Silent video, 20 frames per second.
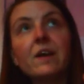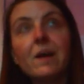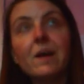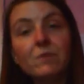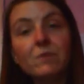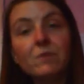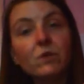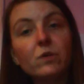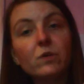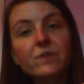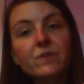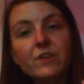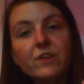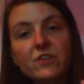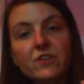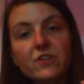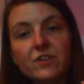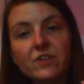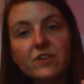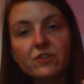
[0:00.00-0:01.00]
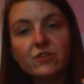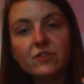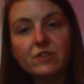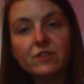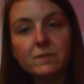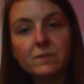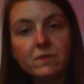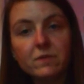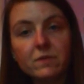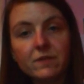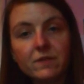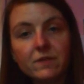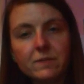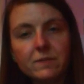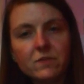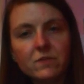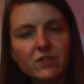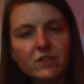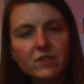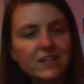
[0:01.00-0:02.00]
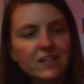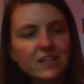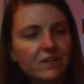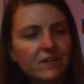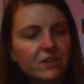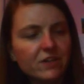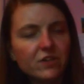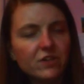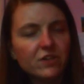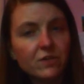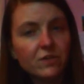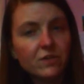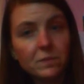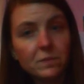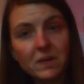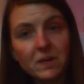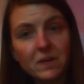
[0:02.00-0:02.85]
I'm not going to use her as a Christmas tree decoration though,